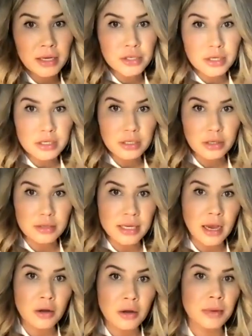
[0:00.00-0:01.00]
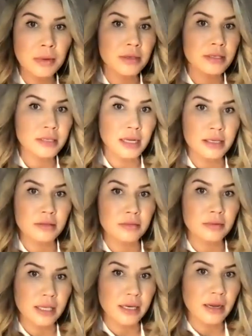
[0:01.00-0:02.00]
you to slow down, but the scent is
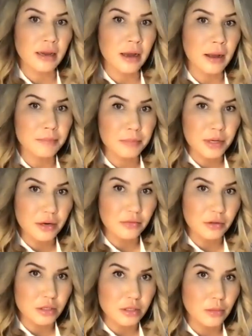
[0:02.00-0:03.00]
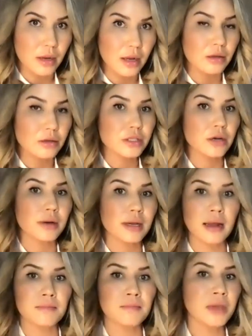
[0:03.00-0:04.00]
really beautiful as well. So
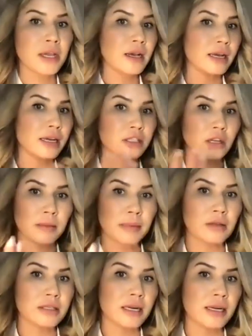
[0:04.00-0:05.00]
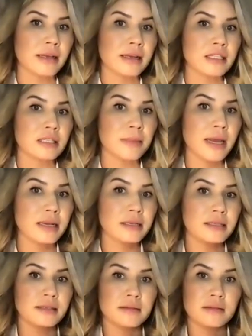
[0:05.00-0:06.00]
again, it's all about setting that
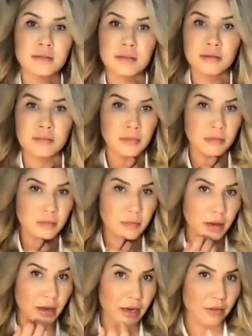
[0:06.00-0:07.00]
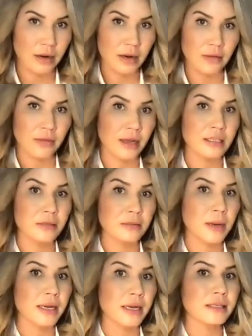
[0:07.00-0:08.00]
space, even if that
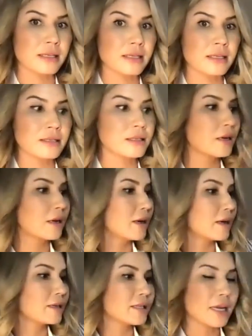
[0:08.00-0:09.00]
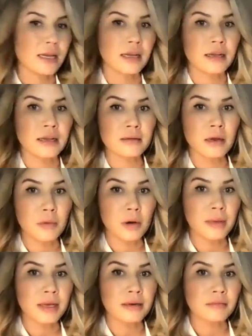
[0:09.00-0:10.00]
space is taking a
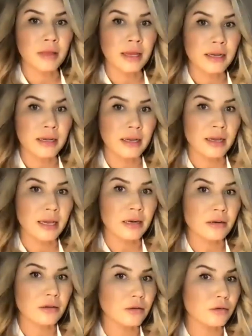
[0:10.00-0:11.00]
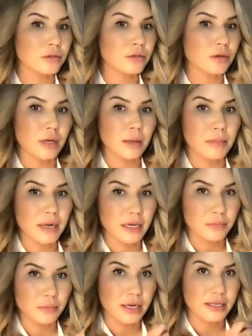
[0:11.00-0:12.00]
moment, lighting a candle, doing a
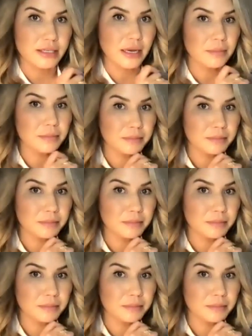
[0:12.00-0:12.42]
minute brain dump.